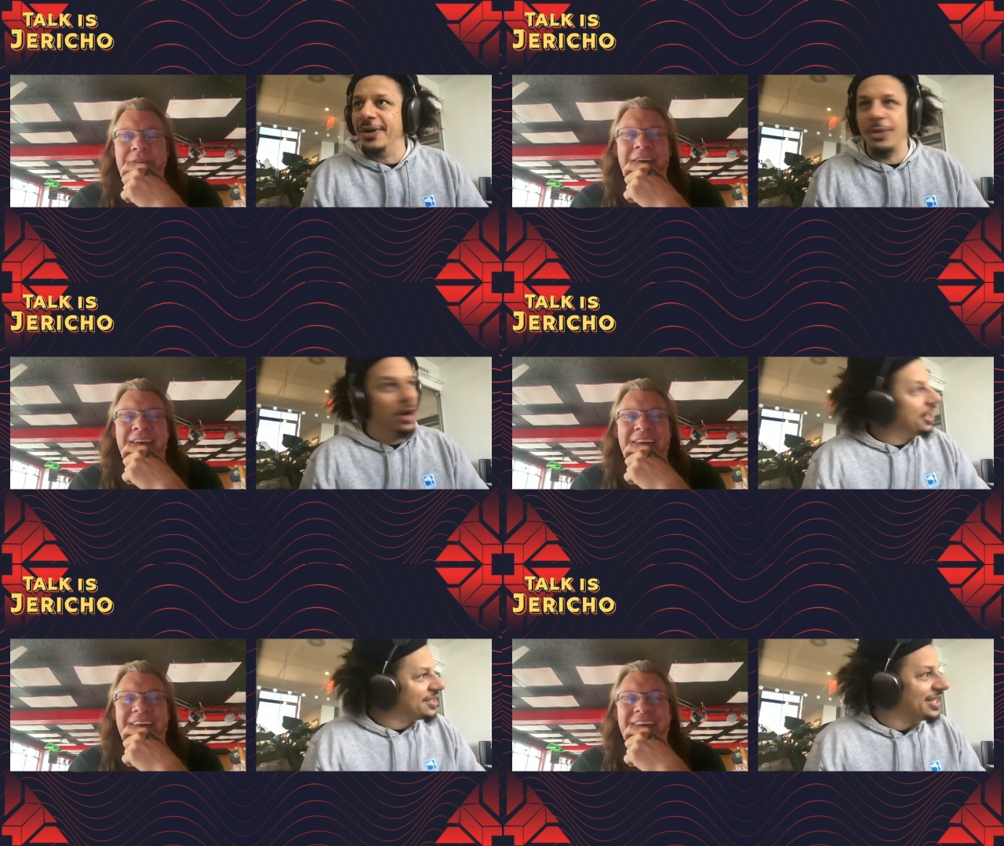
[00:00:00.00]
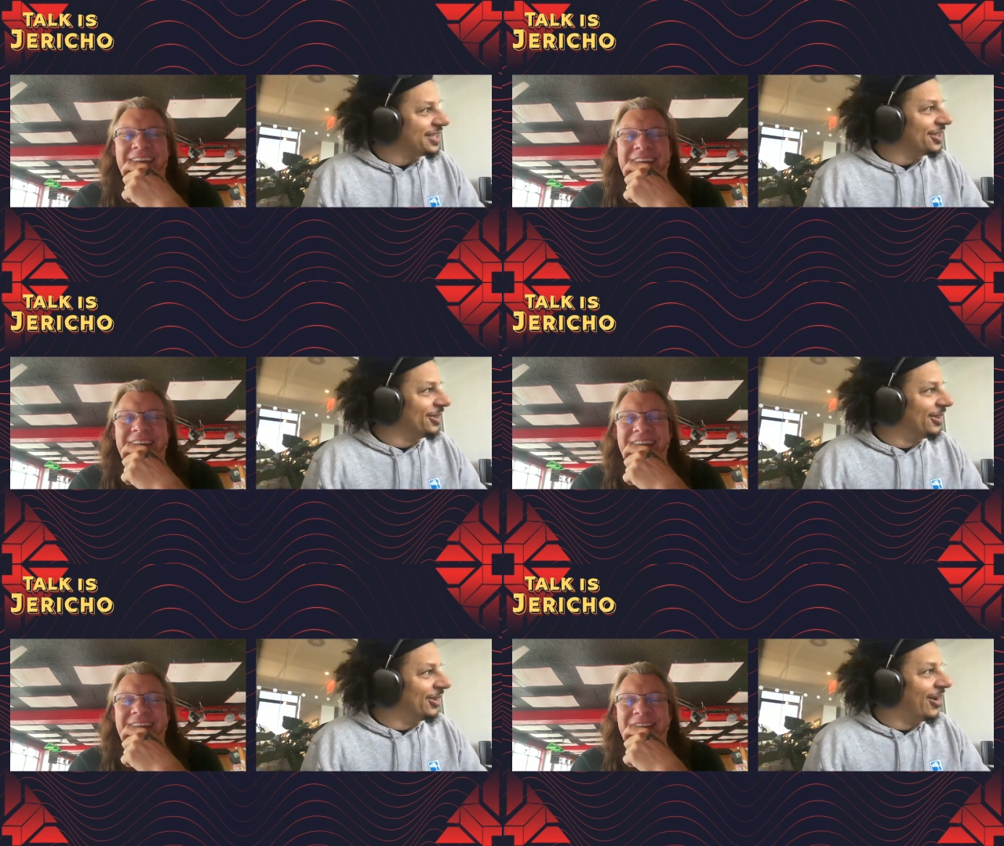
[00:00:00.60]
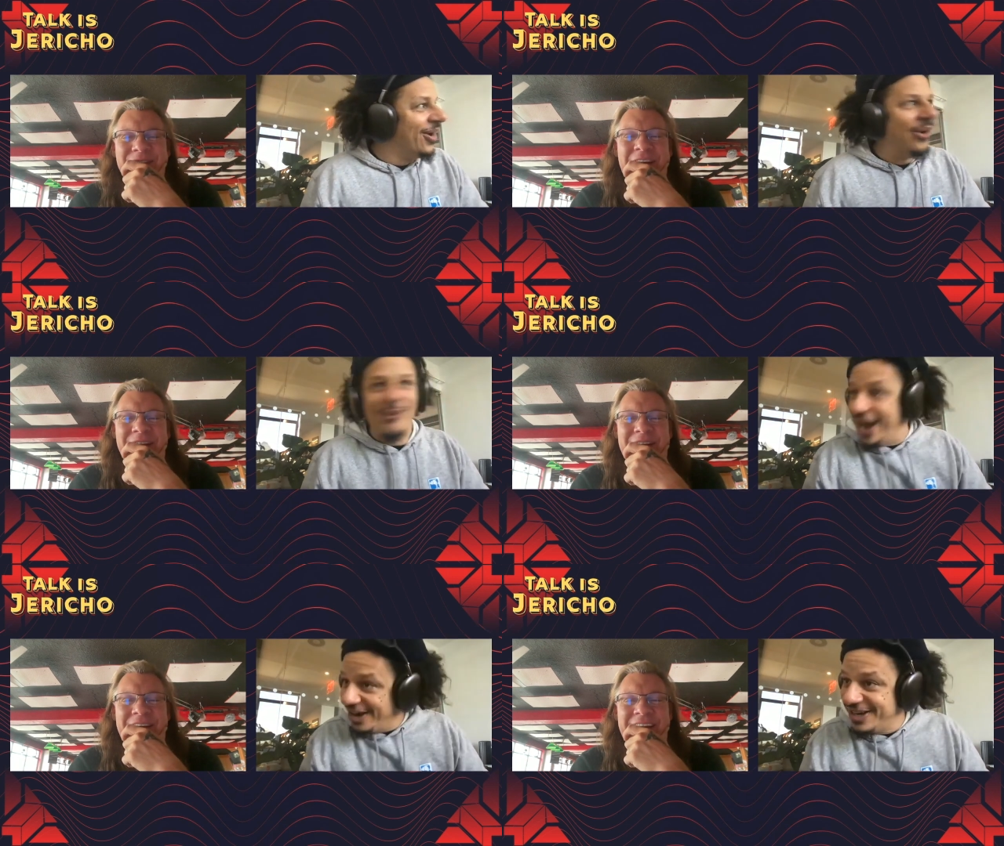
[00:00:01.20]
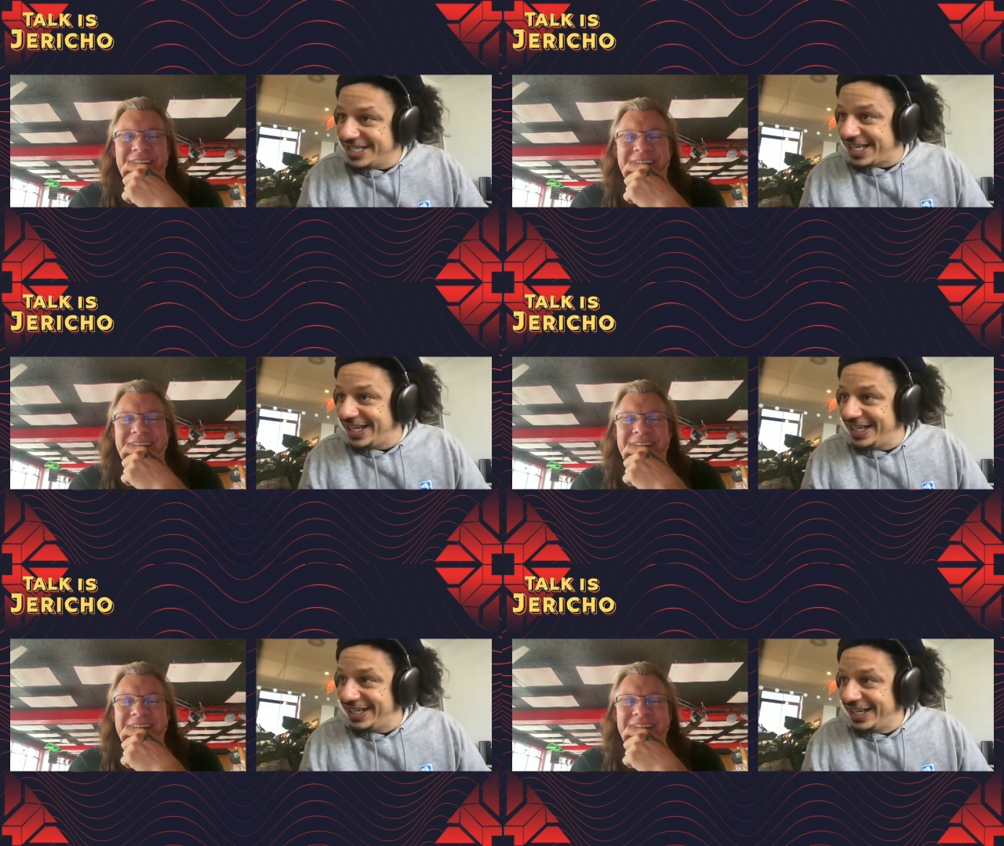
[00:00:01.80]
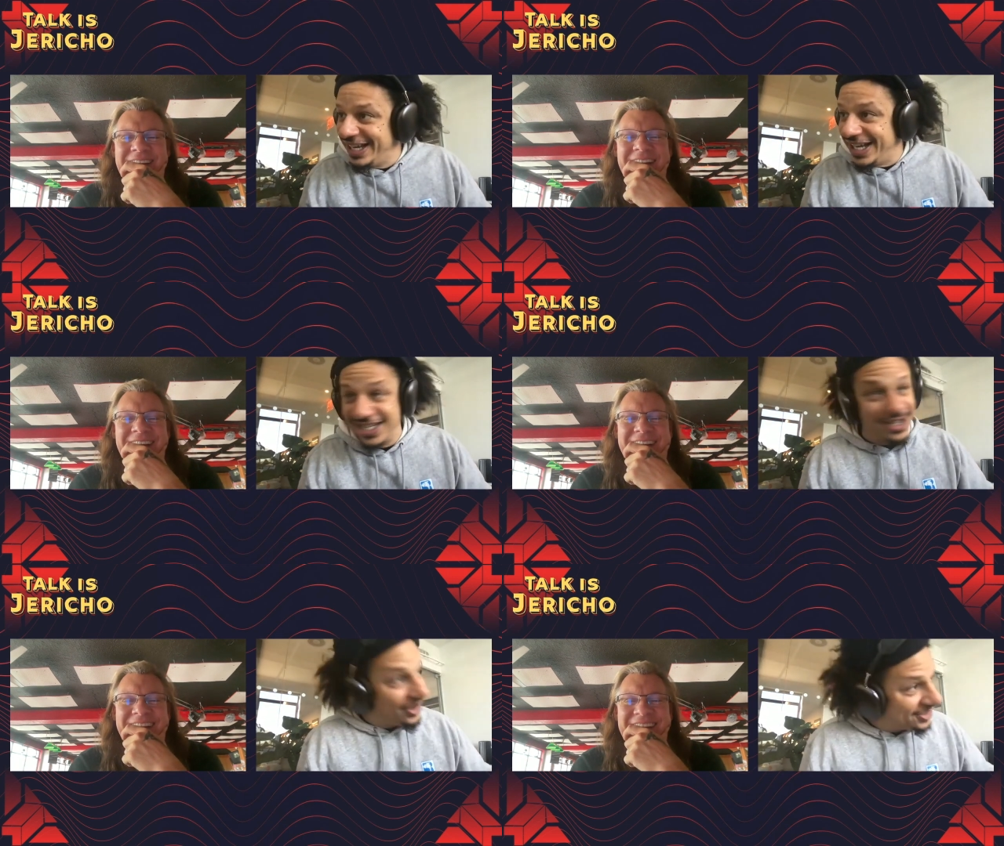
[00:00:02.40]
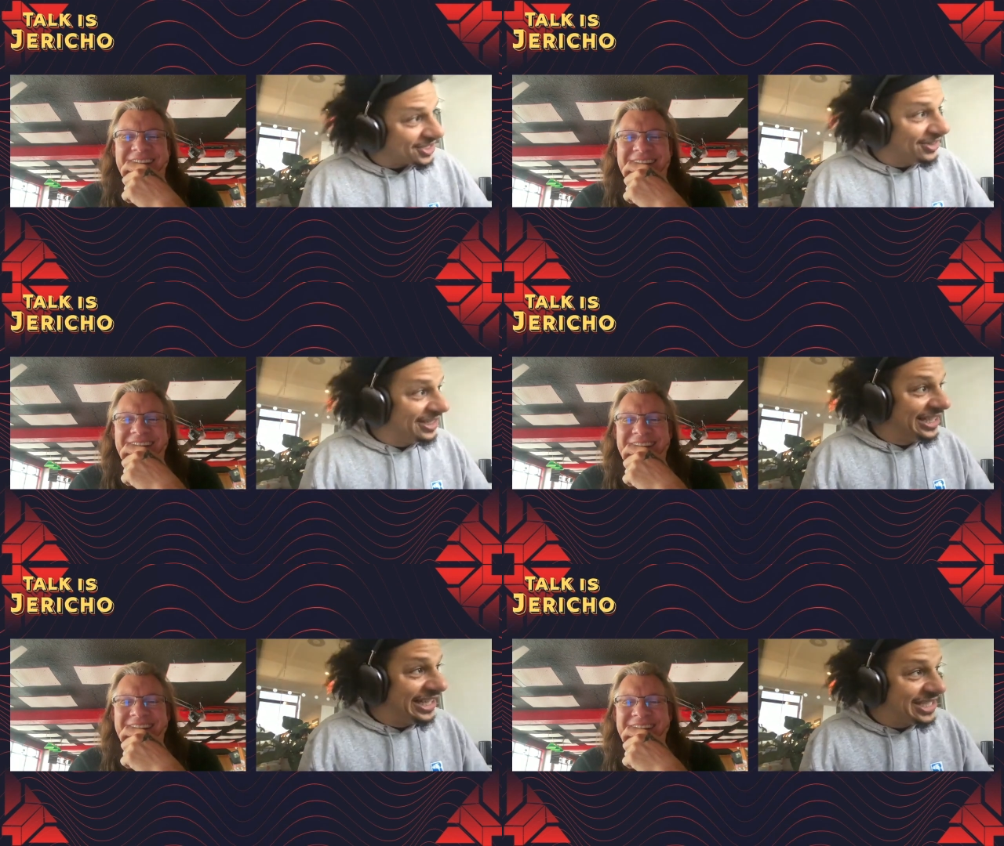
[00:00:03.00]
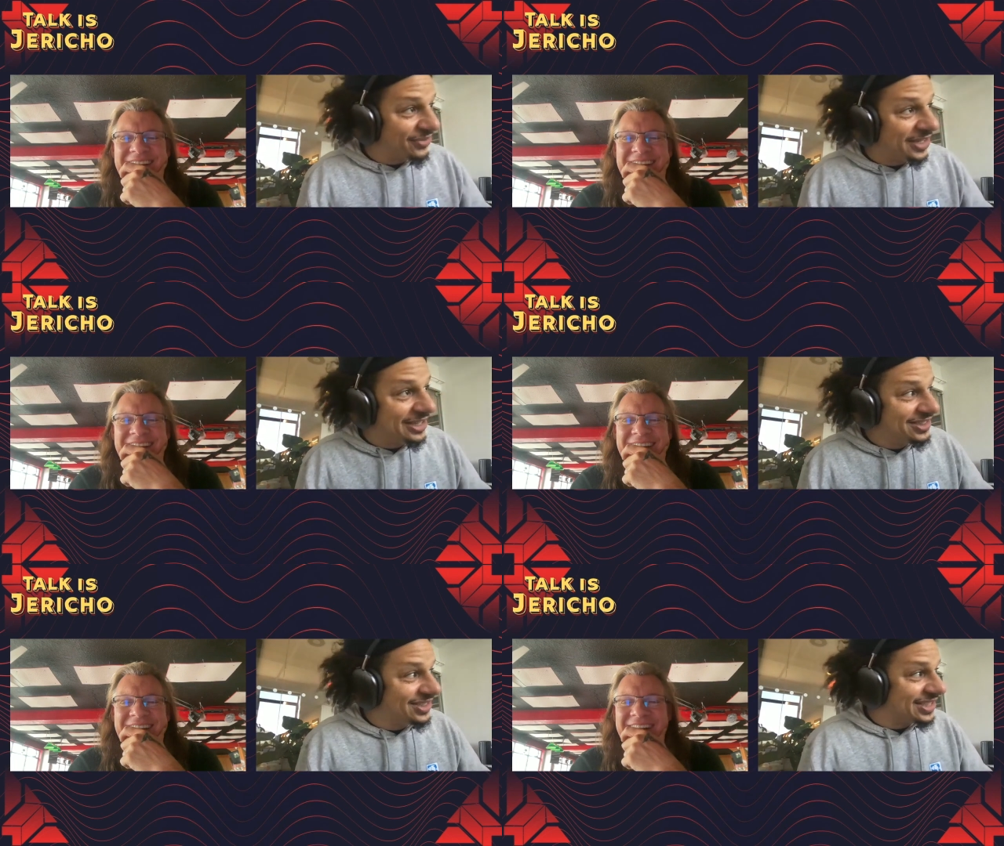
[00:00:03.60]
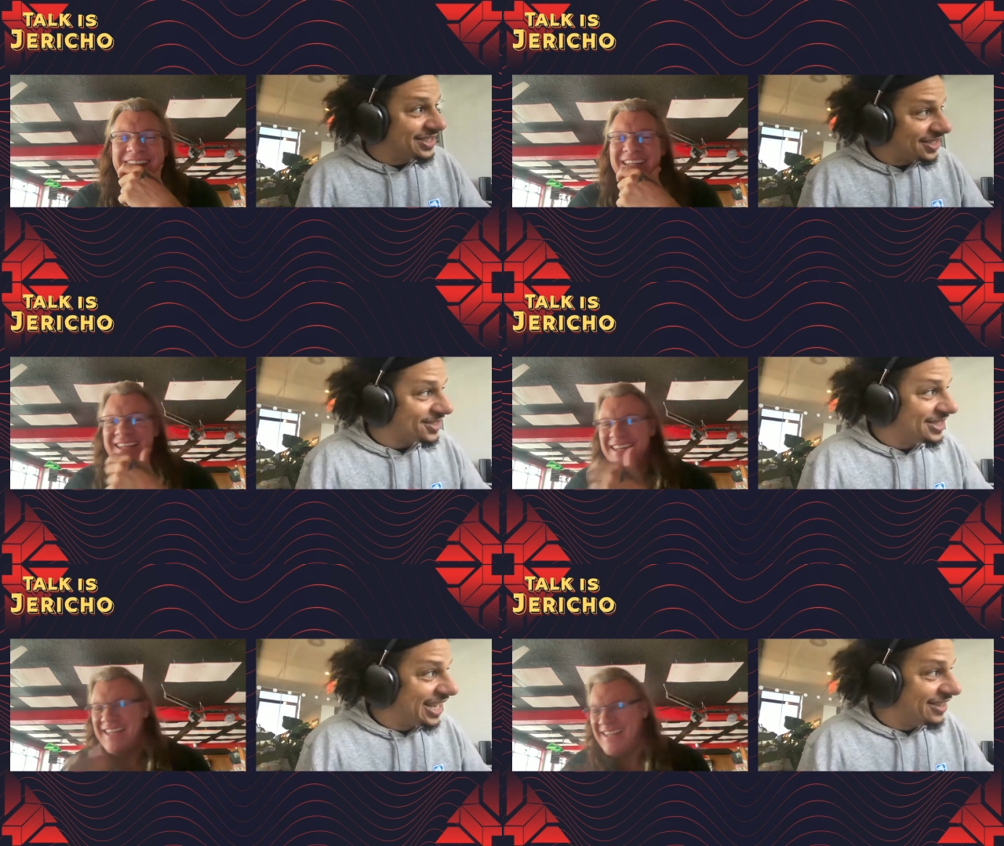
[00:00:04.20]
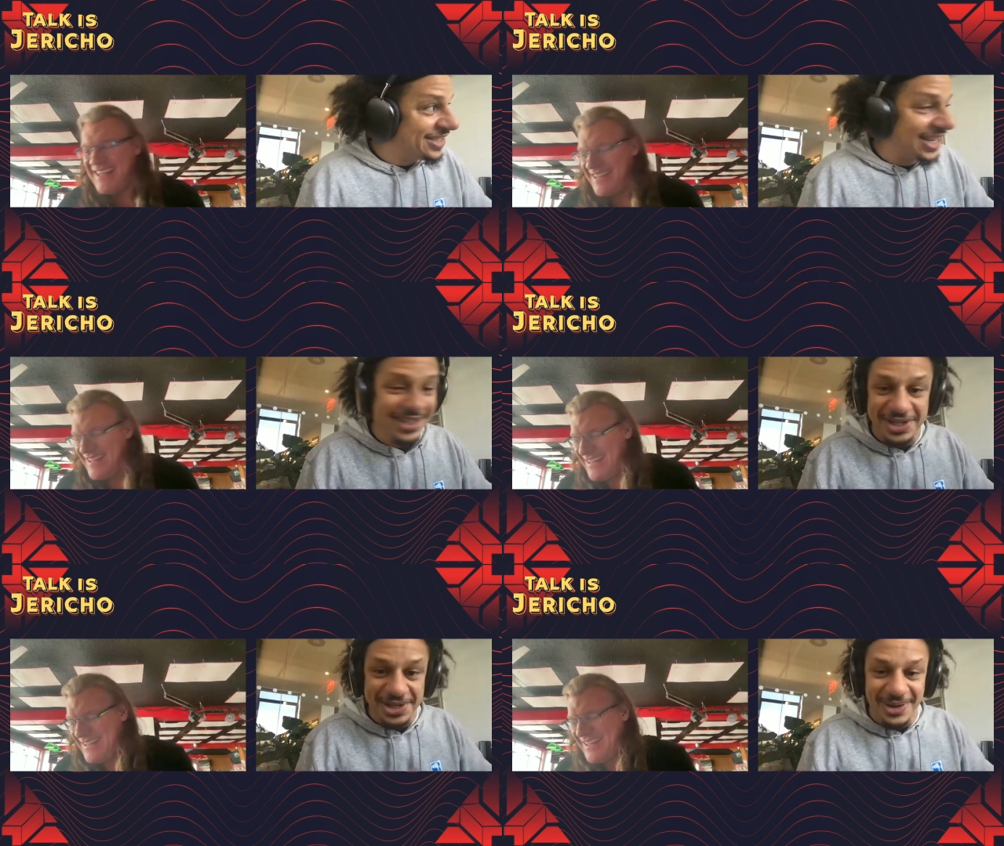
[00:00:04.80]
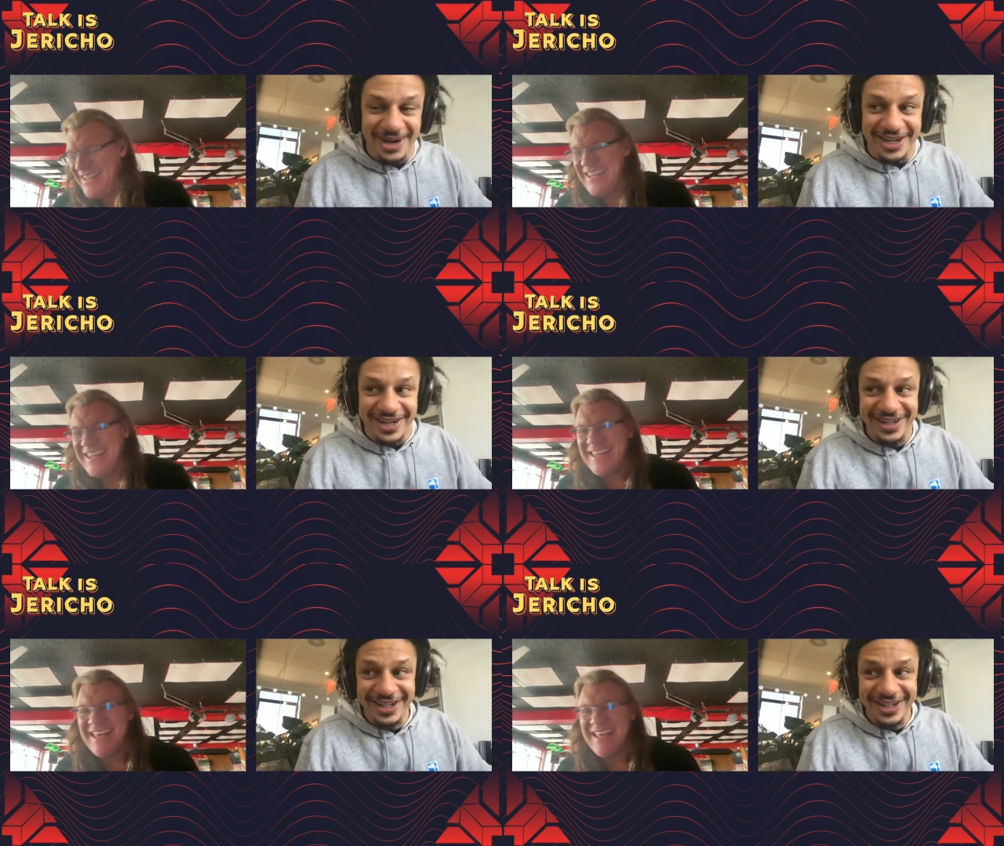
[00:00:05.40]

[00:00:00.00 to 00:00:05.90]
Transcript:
Speaker 1: Yeah, what yeah, does yeah. he do? Right, right, Where is he? He's also in the East Village. He's also in downtown New York.